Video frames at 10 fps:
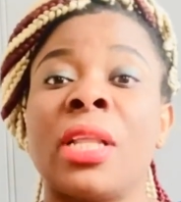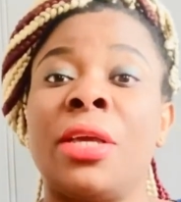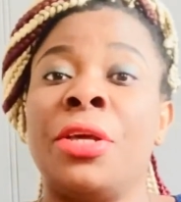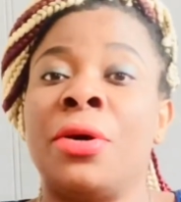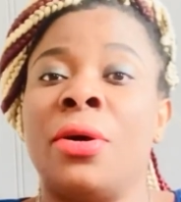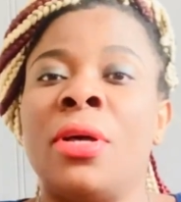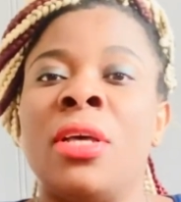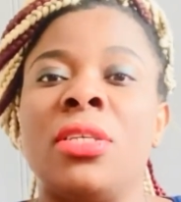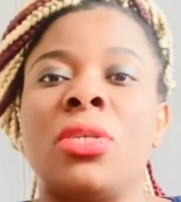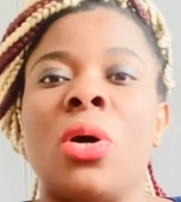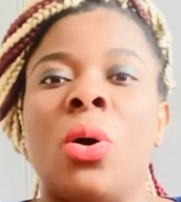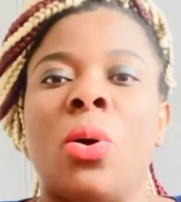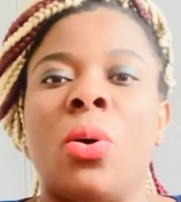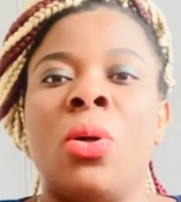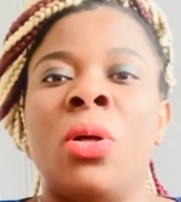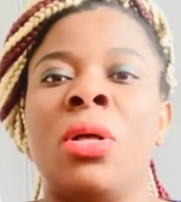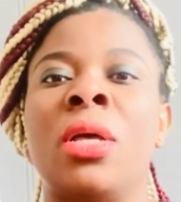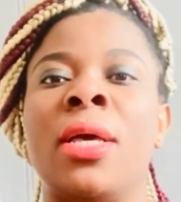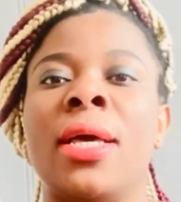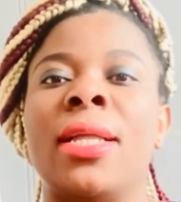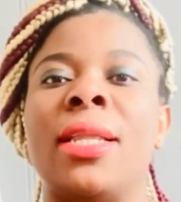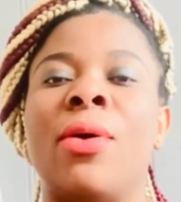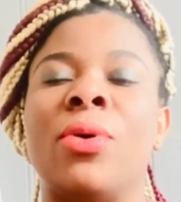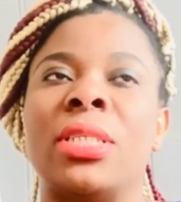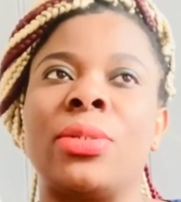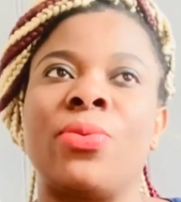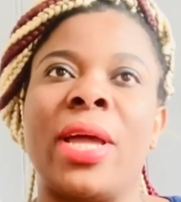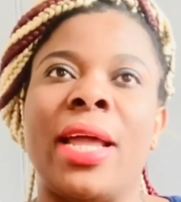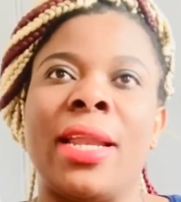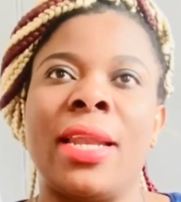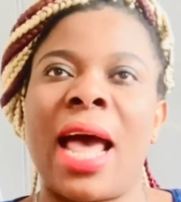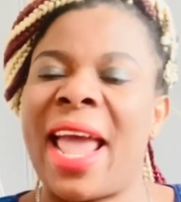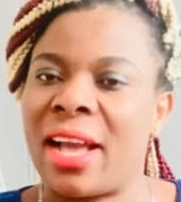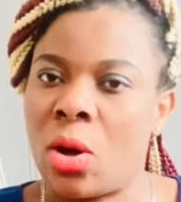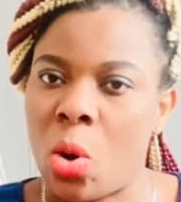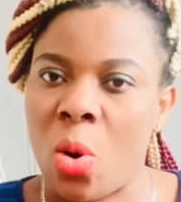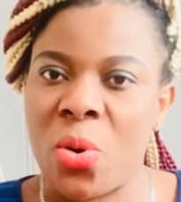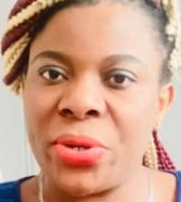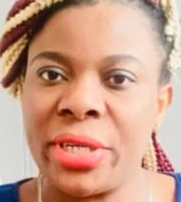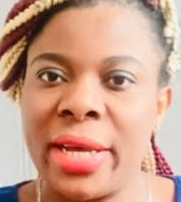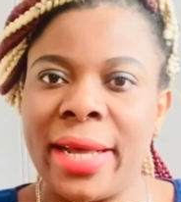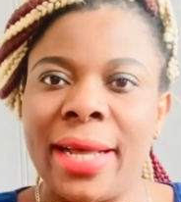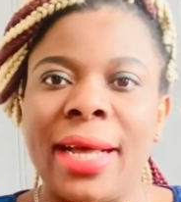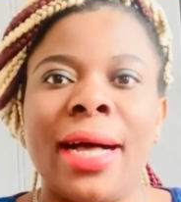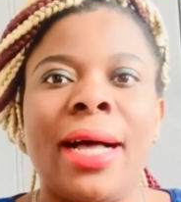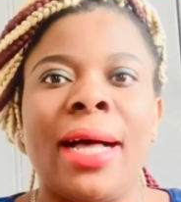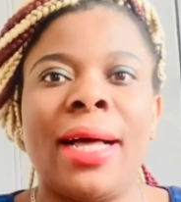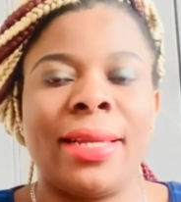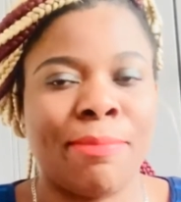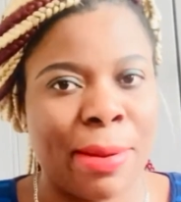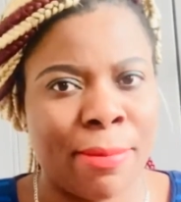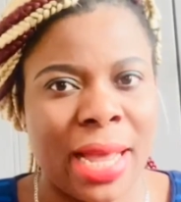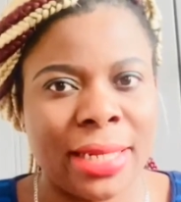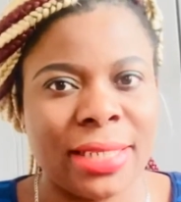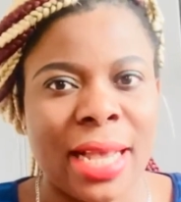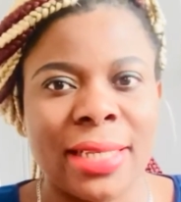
You know, so that was when I called my manager.